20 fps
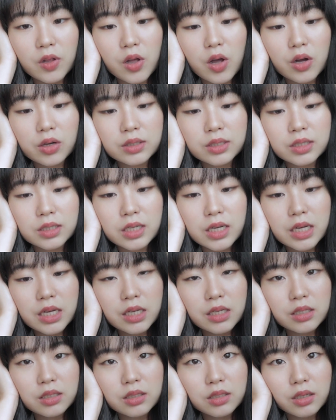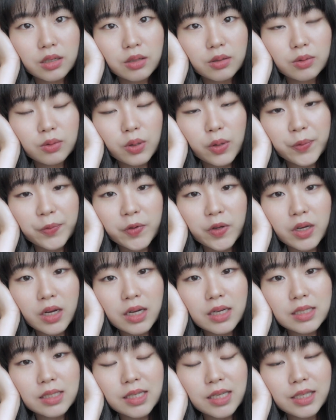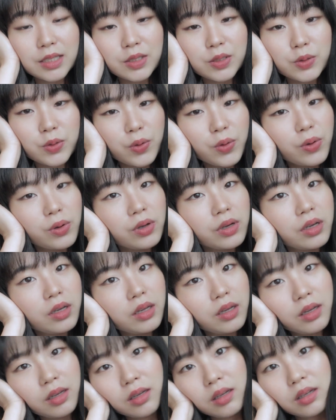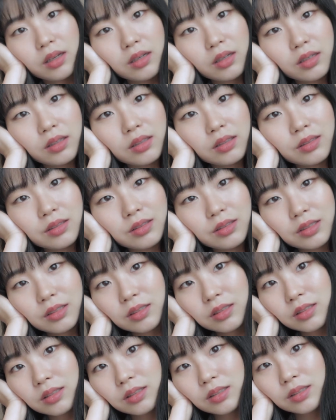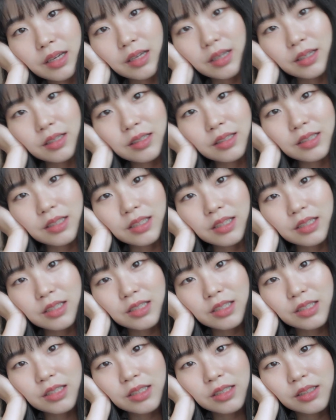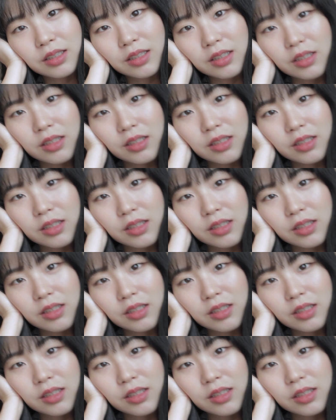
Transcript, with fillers: vlog today, so hope you guys enjoy. And he's